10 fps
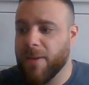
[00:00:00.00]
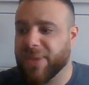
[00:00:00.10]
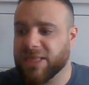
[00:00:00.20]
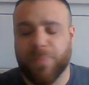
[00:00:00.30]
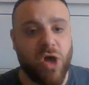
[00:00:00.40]
But
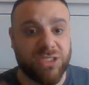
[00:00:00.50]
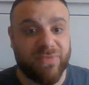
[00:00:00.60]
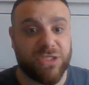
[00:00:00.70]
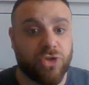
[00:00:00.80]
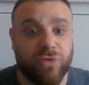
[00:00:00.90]
in the past, I've
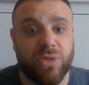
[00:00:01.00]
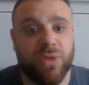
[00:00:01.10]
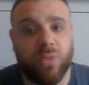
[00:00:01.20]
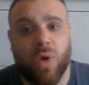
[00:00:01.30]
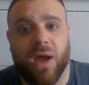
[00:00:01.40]
disagreed with
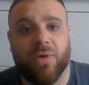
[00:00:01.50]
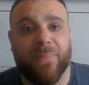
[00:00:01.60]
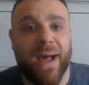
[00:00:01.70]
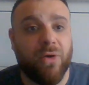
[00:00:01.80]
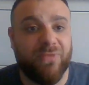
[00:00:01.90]
Dwyer
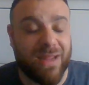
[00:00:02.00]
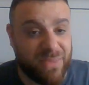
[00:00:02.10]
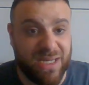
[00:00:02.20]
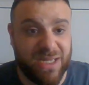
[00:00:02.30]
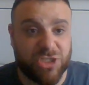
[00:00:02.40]
about
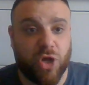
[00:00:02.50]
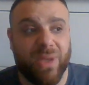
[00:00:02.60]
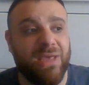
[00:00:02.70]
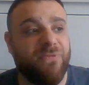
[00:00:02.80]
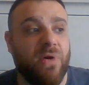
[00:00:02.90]
Vladimir Klitschko.
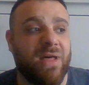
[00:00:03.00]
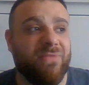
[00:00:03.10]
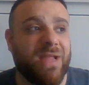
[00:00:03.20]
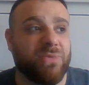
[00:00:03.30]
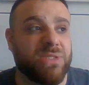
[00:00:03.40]
He felt that
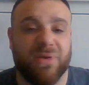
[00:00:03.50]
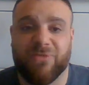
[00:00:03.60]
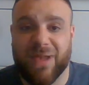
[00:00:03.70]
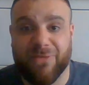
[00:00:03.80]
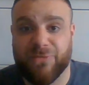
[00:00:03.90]
Vlad was a bit
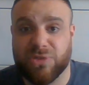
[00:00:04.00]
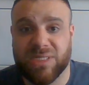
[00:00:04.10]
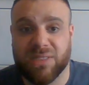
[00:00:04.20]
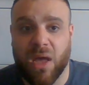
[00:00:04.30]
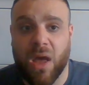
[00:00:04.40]
flat-footed.